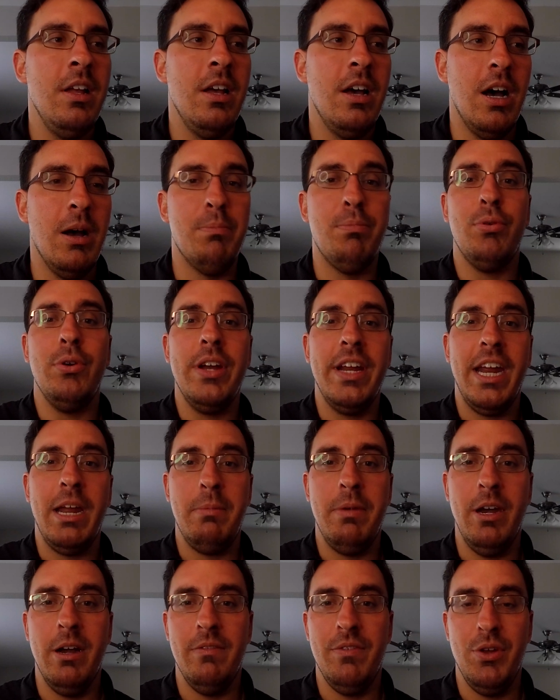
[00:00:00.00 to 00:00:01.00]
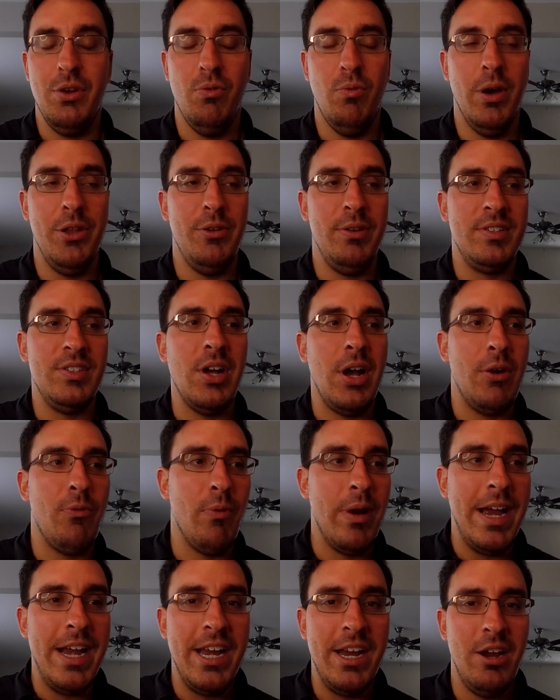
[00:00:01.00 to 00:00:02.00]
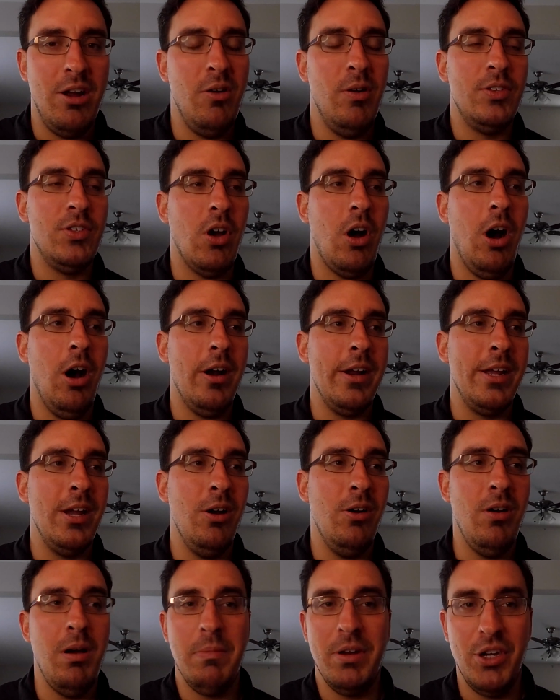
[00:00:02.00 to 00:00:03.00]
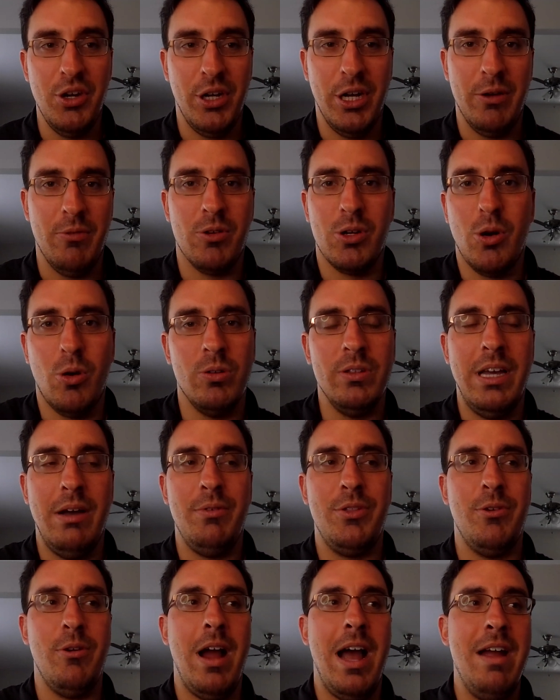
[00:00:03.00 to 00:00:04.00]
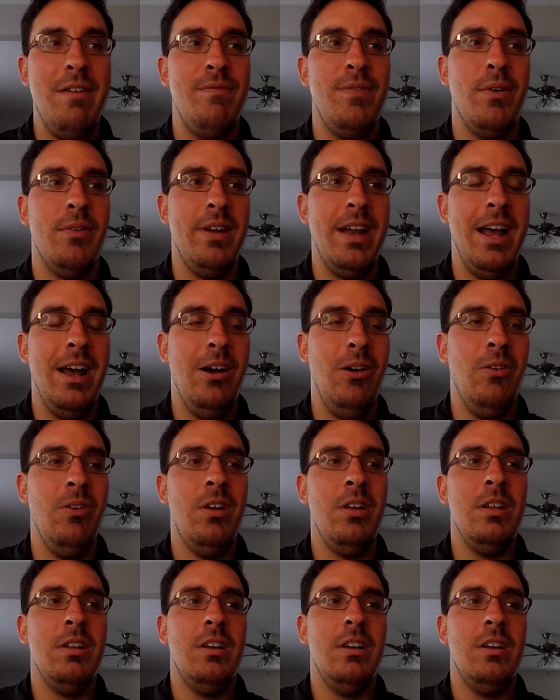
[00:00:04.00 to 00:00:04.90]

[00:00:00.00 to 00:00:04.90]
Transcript: A pregame interview, whether it's on radio, it's audio. You can record that with your iPhone now.